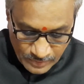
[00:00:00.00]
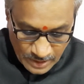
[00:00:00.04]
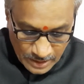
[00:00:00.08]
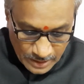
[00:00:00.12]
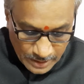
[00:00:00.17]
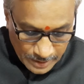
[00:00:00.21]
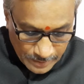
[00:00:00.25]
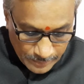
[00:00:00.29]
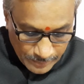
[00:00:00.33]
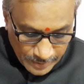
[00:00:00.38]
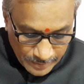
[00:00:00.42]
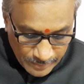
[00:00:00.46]

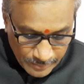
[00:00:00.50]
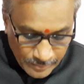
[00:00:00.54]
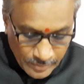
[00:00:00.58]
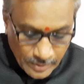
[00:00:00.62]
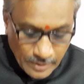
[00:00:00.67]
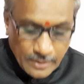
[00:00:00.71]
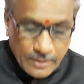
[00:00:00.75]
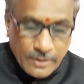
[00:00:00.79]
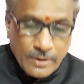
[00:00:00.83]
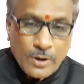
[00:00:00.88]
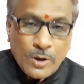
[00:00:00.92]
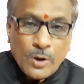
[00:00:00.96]

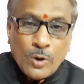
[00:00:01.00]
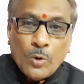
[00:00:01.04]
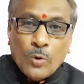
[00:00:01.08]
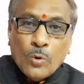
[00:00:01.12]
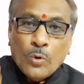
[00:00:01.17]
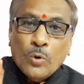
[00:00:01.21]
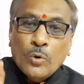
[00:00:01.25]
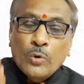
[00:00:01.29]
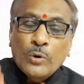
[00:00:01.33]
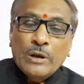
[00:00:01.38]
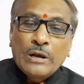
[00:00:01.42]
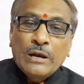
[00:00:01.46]
Remember,
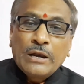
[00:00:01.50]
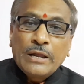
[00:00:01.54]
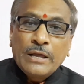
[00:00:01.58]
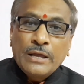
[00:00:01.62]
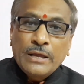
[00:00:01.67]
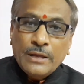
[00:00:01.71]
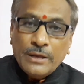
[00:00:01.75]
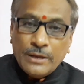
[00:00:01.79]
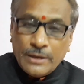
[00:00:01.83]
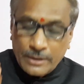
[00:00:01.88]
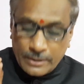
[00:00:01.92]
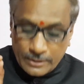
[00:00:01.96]

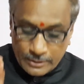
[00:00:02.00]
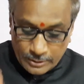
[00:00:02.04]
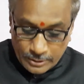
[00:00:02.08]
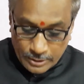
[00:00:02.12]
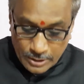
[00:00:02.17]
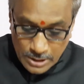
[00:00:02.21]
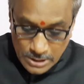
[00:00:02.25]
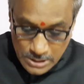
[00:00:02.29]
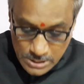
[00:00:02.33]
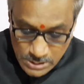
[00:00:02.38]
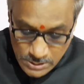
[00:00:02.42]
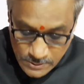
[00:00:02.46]
only
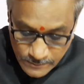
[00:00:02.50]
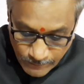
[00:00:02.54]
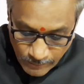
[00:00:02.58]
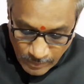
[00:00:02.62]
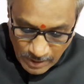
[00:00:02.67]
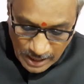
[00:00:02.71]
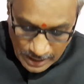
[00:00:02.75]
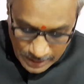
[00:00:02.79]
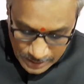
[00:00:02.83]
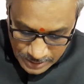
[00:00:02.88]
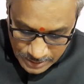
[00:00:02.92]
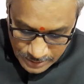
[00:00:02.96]
this
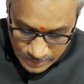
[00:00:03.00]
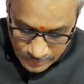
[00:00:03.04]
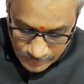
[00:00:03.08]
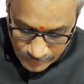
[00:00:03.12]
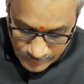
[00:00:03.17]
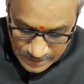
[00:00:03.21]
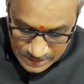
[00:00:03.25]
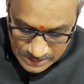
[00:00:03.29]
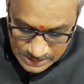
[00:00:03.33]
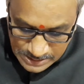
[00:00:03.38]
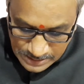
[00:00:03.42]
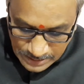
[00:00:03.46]
part,
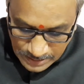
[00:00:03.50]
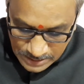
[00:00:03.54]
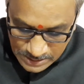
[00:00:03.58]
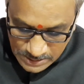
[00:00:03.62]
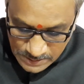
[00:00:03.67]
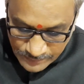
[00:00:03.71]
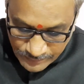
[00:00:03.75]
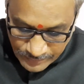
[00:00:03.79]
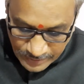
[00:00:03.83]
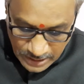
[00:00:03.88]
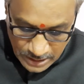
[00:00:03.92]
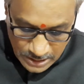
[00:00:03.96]
means the
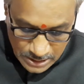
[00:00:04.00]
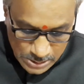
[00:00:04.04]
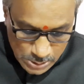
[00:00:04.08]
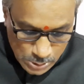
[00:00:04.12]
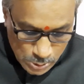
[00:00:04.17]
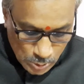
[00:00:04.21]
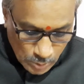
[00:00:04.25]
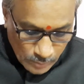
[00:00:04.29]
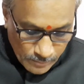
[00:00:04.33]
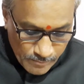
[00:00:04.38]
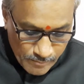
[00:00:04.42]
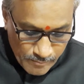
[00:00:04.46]
speakers
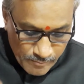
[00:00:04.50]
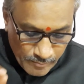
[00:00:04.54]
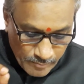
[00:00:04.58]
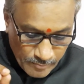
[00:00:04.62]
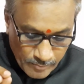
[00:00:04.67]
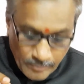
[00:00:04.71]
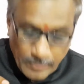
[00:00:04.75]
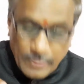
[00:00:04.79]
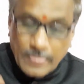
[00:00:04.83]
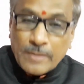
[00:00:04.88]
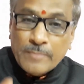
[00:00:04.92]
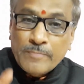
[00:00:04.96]
of
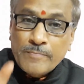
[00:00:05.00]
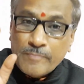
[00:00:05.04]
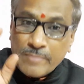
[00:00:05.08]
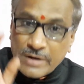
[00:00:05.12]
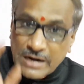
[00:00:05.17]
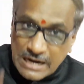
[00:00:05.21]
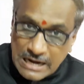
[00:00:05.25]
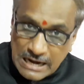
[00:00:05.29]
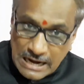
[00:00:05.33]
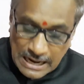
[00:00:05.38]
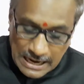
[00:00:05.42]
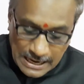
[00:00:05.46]

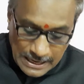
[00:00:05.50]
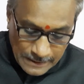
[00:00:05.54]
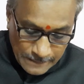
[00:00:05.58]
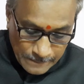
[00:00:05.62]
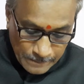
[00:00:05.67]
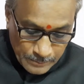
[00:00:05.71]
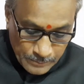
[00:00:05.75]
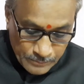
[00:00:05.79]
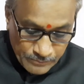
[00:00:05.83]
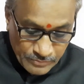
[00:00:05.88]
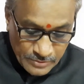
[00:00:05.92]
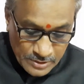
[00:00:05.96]
Midland,
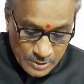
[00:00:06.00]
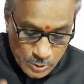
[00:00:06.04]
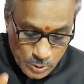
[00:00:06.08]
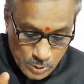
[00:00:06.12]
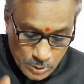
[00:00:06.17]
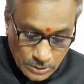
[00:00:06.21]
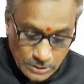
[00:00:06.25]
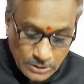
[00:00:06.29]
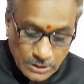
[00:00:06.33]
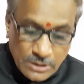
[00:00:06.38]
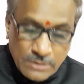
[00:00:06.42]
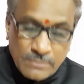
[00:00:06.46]

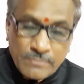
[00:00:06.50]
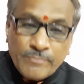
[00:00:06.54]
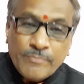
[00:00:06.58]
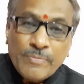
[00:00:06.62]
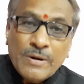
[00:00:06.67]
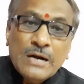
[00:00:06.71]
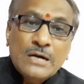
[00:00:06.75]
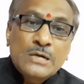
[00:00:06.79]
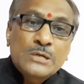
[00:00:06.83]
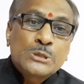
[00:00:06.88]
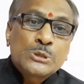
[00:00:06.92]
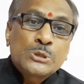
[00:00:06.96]
southern
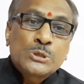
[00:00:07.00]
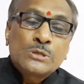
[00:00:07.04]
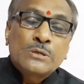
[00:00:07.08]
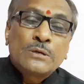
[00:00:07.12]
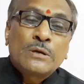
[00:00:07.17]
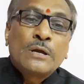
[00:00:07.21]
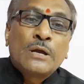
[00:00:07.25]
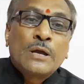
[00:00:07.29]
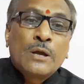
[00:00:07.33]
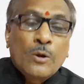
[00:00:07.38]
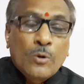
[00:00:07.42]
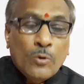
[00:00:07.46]
parts
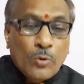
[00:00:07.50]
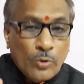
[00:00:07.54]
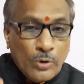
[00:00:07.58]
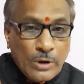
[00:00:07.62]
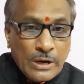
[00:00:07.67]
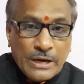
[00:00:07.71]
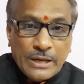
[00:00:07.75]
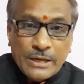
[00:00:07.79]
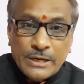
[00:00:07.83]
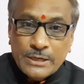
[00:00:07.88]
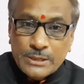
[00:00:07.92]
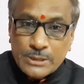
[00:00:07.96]

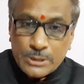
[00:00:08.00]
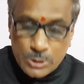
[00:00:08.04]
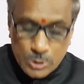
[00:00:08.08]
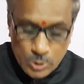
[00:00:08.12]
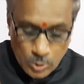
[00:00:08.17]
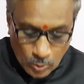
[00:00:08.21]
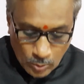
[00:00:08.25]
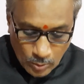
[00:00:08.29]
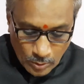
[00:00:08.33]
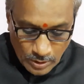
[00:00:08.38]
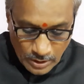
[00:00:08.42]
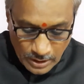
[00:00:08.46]
only
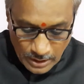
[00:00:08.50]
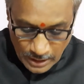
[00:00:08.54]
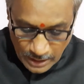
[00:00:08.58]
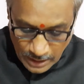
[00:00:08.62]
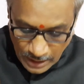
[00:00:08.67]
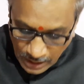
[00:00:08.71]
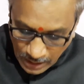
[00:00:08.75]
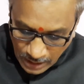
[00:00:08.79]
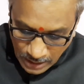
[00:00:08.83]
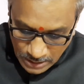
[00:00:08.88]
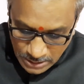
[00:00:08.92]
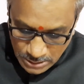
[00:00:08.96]
talk
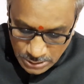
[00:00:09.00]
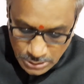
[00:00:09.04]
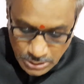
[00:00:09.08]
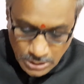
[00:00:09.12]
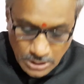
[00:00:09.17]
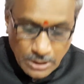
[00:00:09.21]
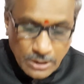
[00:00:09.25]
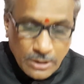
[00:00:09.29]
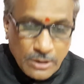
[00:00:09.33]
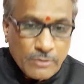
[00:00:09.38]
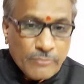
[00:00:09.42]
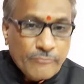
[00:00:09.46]
English
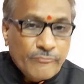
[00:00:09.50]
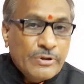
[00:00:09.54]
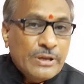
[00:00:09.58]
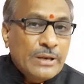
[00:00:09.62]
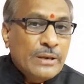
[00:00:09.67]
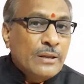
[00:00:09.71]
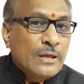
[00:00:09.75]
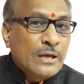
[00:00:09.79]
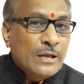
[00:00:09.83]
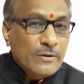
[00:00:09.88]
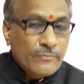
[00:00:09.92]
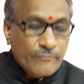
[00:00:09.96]
with
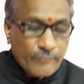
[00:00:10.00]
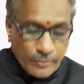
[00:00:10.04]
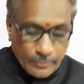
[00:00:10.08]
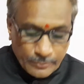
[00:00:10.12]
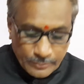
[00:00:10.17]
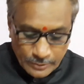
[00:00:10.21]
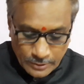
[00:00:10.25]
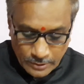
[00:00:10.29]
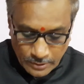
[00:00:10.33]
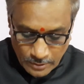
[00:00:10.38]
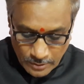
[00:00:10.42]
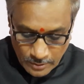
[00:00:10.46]
the help of the